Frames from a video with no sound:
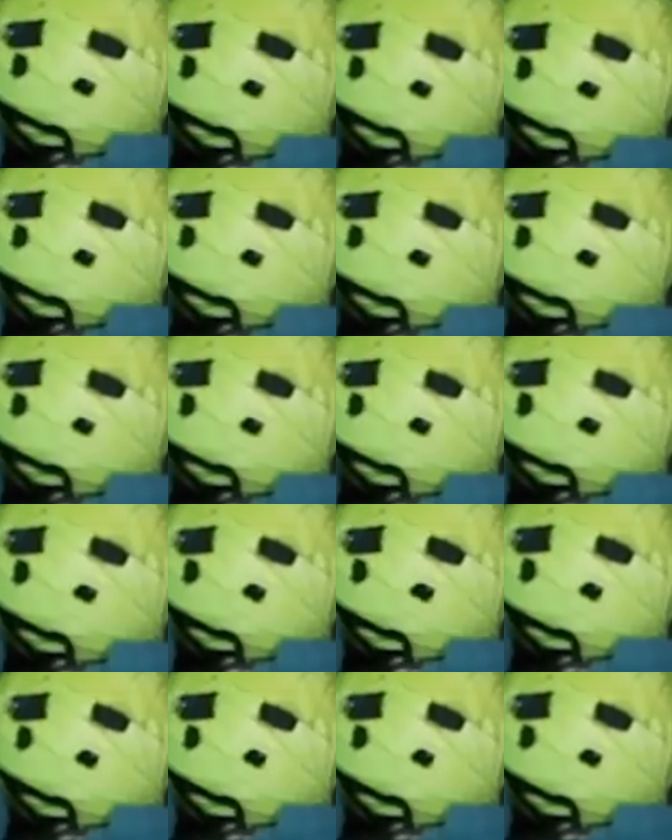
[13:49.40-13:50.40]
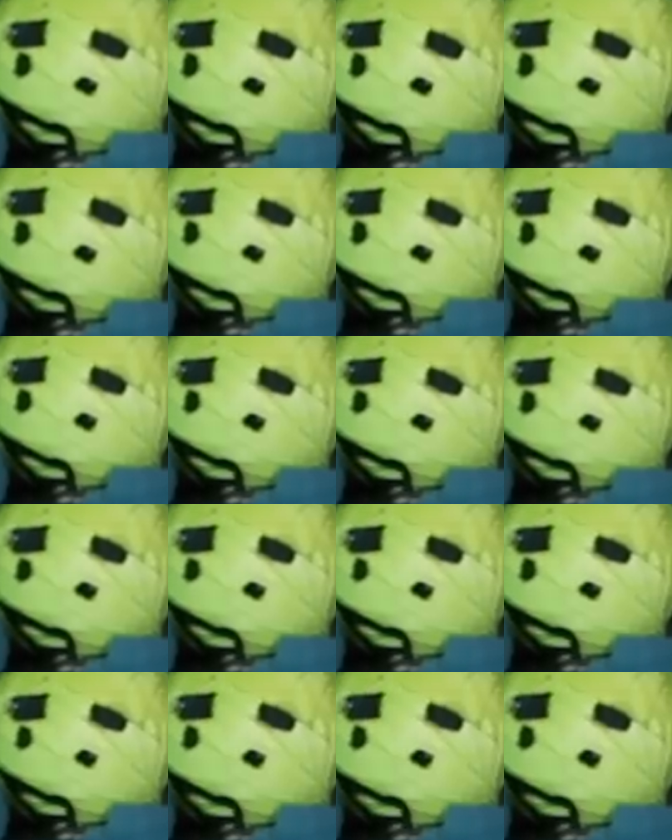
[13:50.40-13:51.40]

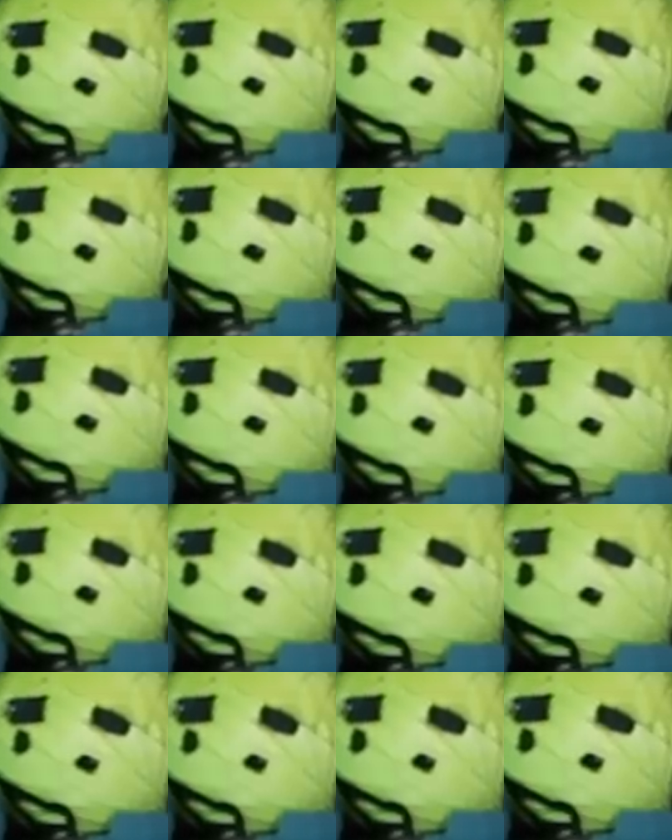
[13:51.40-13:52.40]
This person isn't speaking.